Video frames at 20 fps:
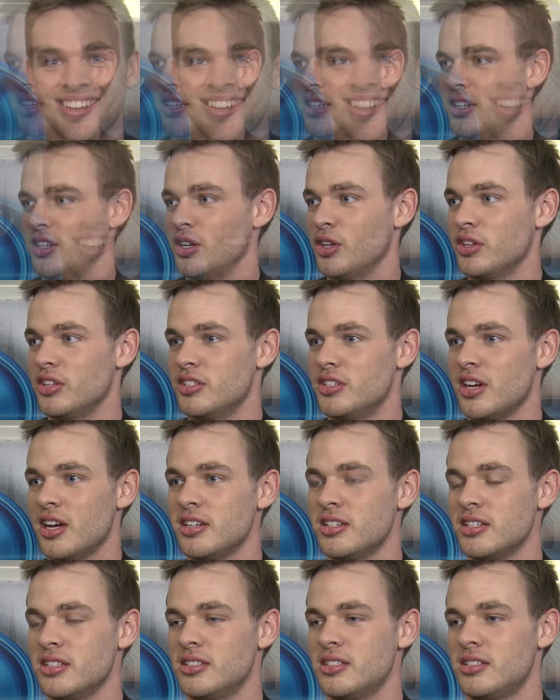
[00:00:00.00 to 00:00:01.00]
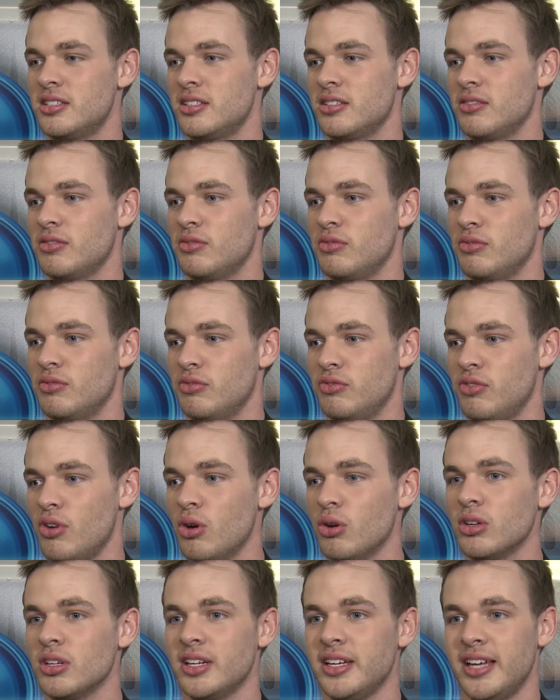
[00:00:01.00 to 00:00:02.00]
You know, the judges
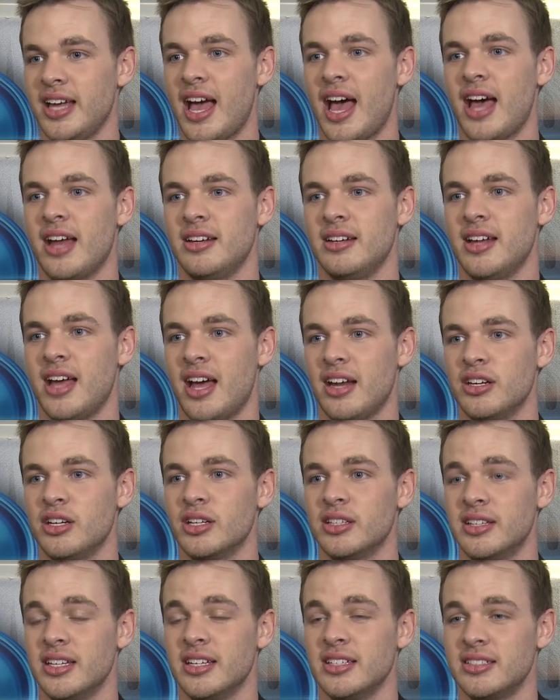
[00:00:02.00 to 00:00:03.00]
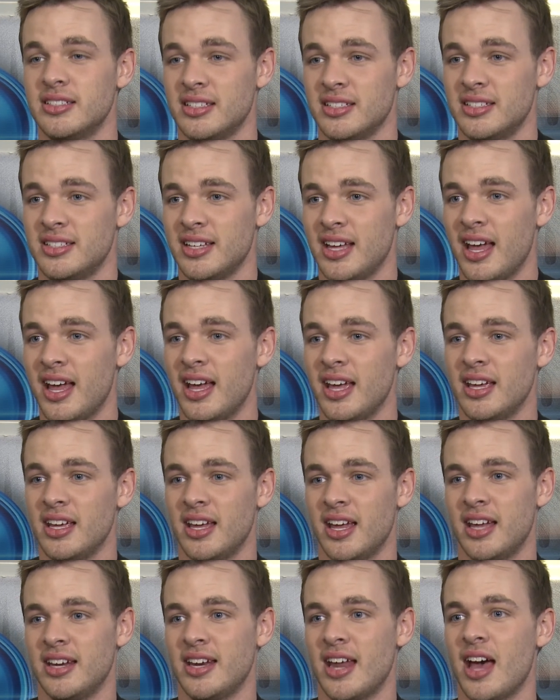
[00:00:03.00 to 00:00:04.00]
vocally had, had good things to say,
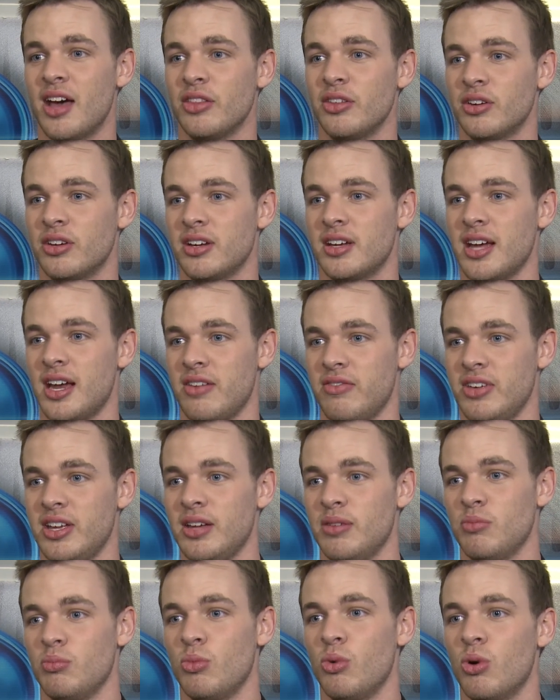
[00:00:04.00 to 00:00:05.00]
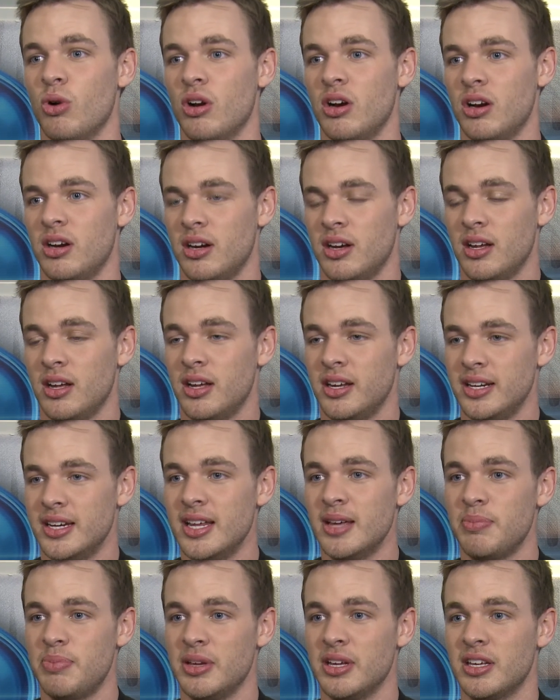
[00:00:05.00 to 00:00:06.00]
and now they're kind of getting more
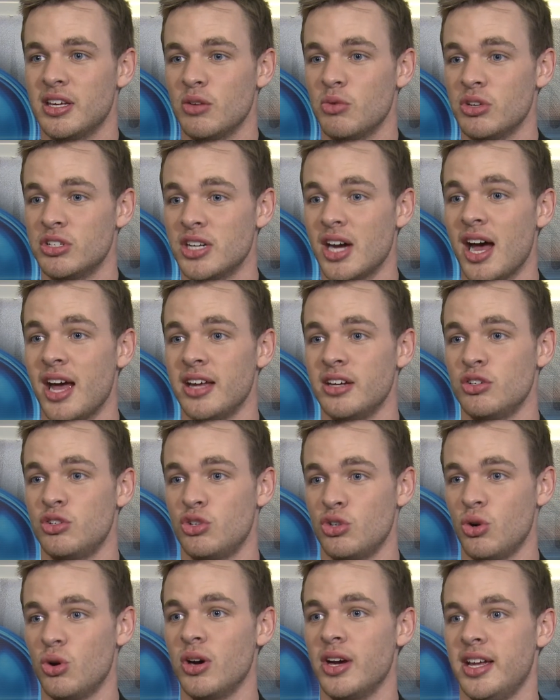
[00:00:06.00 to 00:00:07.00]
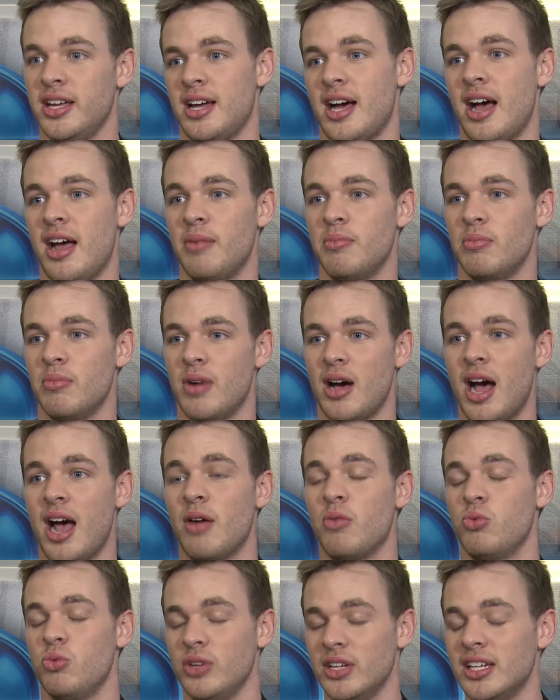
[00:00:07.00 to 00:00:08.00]
nitpicky, which I enjoy. I'm, I
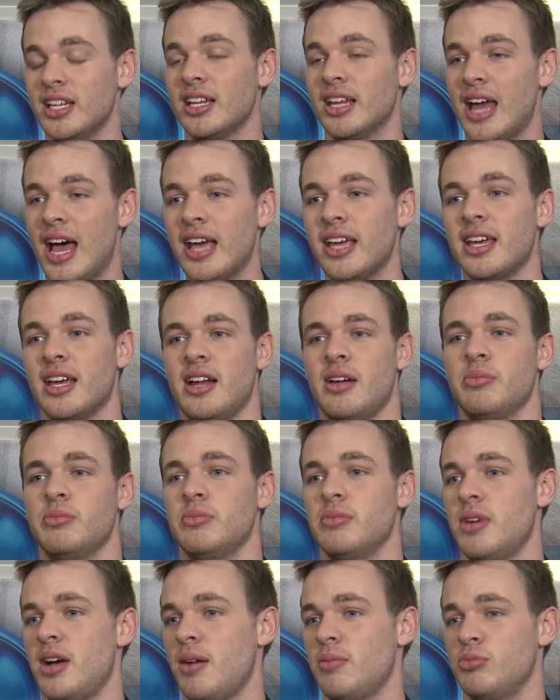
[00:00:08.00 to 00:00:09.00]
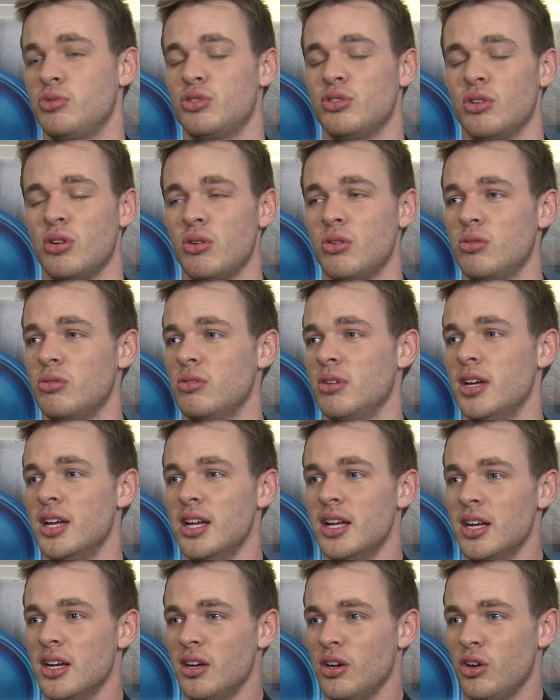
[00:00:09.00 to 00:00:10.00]
really like it. I'm, I'm so
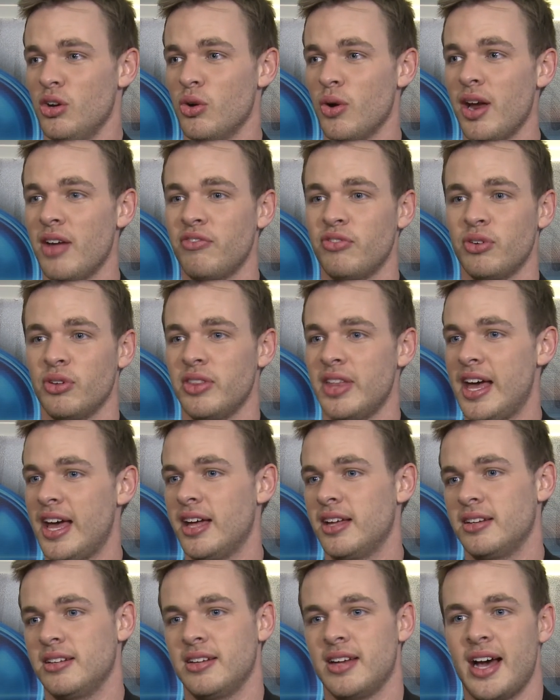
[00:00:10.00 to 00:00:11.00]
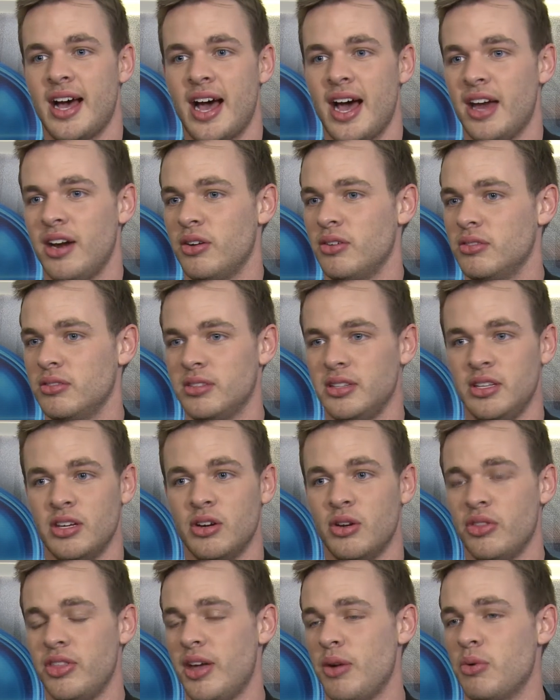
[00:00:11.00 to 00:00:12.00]
grateful that I don't, you
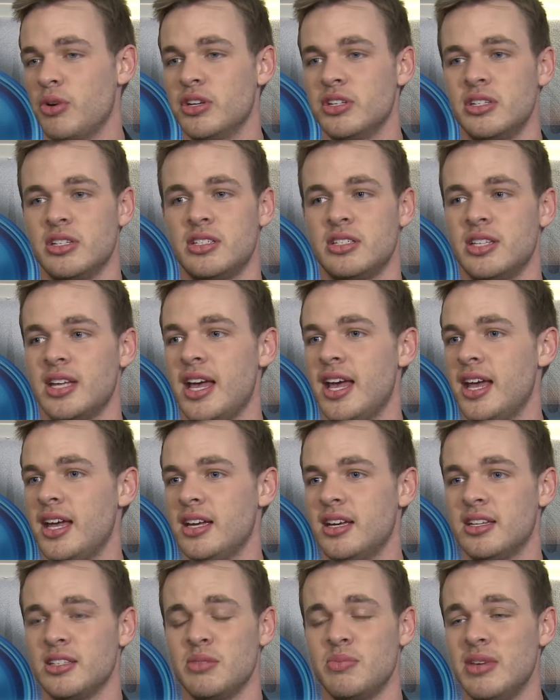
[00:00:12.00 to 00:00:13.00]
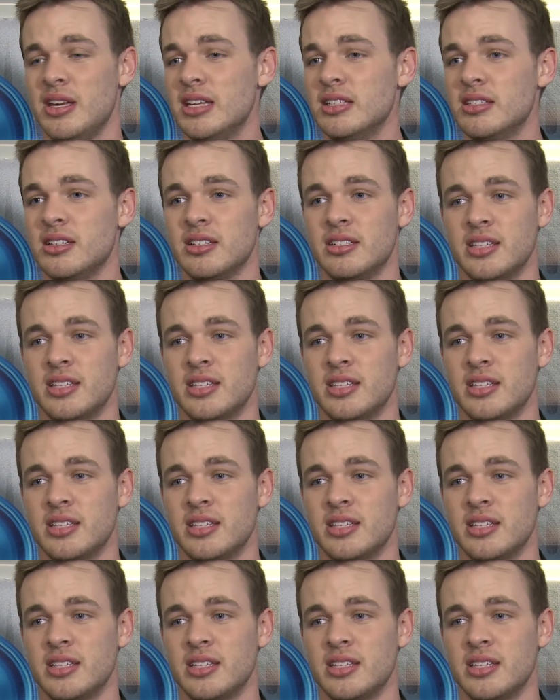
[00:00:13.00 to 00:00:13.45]
know, they wouldn't just say, because it'd be easy to